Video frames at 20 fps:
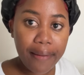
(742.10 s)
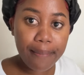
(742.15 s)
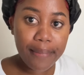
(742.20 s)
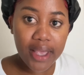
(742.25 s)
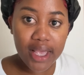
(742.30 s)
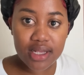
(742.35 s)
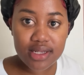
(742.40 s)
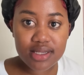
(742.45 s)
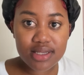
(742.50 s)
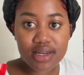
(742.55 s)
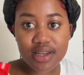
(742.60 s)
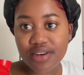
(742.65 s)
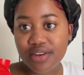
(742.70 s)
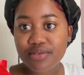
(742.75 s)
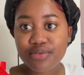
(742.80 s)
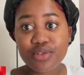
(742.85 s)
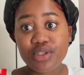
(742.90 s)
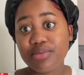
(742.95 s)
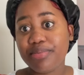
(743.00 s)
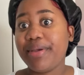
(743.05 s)
bags in a
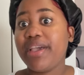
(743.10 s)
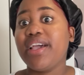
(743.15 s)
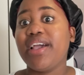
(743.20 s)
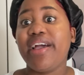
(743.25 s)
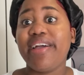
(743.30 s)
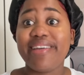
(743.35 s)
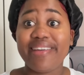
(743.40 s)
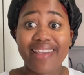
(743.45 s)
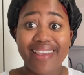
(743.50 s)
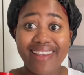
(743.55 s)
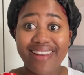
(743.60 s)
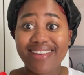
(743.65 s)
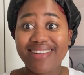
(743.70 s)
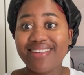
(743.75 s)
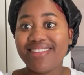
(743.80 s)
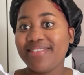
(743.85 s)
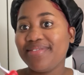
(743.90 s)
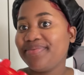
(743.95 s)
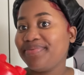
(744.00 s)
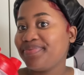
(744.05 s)
refuse bag again.
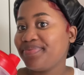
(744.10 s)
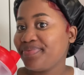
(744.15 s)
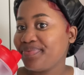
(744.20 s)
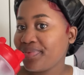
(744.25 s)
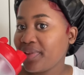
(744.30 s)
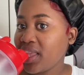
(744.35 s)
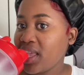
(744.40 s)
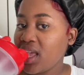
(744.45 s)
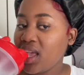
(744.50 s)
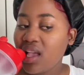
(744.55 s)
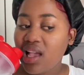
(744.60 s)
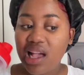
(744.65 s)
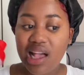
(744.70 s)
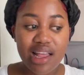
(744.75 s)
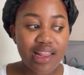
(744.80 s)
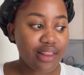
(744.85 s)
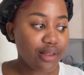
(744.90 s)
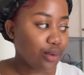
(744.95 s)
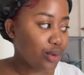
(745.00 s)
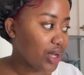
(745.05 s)

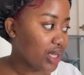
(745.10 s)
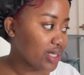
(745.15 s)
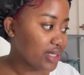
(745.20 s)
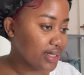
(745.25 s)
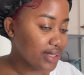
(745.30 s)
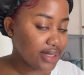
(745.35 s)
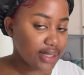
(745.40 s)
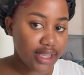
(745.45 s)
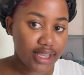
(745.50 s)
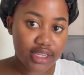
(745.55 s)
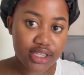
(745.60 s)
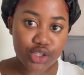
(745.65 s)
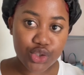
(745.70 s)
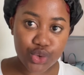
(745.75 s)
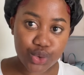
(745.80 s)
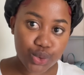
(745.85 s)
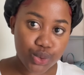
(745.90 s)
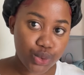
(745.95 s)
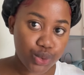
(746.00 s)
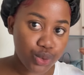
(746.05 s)
Otherwise, I need
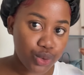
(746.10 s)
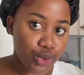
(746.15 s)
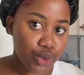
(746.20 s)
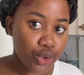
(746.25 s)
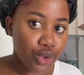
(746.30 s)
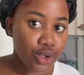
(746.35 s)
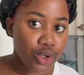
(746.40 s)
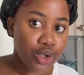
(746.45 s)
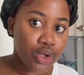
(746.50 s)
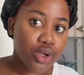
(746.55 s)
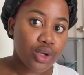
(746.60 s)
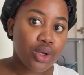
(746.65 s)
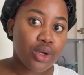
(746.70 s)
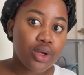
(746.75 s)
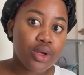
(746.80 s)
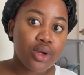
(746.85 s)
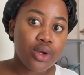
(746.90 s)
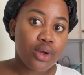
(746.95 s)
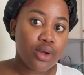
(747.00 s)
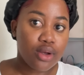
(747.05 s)
to
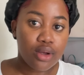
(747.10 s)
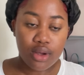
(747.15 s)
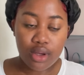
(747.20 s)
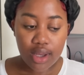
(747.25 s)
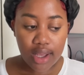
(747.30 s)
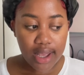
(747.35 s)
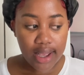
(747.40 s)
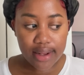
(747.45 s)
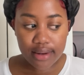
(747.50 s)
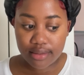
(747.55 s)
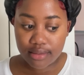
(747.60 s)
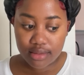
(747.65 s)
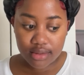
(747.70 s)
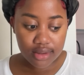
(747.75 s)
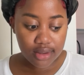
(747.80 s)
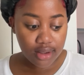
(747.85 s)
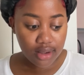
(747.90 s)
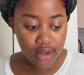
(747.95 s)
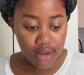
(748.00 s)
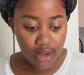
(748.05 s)
and
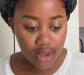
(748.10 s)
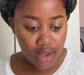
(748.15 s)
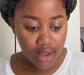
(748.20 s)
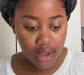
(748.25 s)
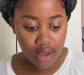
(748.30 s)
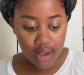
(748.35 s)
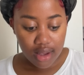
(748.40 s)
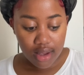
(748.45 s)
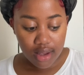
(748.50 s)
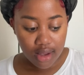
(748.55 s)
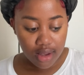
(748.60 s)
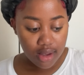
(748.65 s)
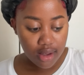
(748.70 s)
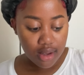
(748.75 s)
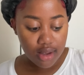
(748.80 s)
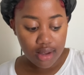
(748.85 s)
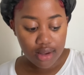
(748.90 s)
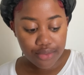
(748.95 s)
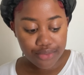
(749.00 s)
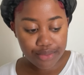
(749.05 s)

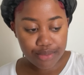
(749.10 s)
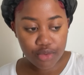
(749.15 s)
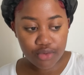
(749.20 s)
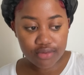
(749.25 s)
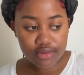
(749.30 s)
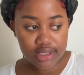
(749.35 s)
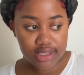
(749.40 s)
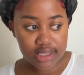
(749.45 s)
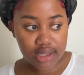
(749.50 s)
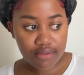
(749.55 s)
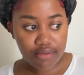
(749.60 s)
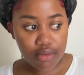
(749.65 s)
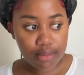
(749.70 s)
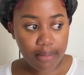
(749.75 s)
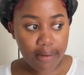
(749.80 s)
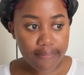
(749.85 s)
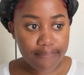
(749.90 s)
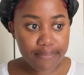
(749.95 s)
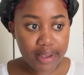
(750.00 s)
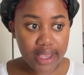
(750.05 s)
remove the stuff on
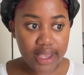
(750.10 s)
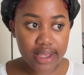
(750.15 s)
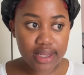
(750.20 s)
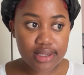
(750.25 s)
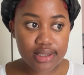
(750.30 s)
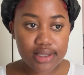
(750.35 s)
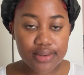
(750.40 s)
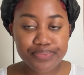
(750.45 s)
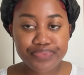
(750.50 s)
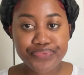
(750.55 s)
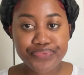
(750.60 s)
my bed.